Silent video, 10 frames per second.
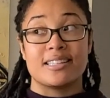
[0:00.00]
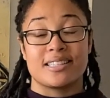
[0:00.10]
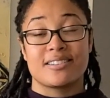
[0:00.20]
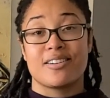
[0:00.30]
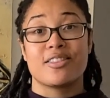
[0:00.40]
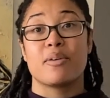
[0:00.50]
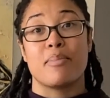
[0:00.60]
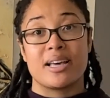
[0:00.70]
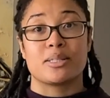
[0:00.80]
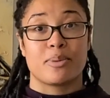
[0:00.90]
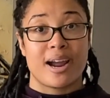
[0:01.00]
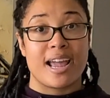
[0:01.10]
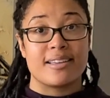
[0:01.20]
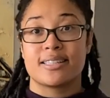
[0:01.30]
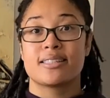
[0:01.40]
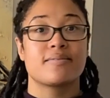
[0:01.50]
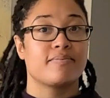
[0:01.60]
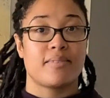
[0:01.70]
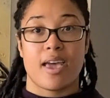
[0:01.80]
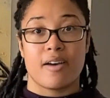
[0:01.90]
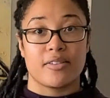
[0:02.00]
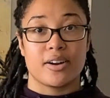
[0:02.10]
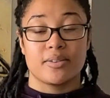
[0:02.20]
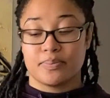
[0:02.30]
it's still the best price ever.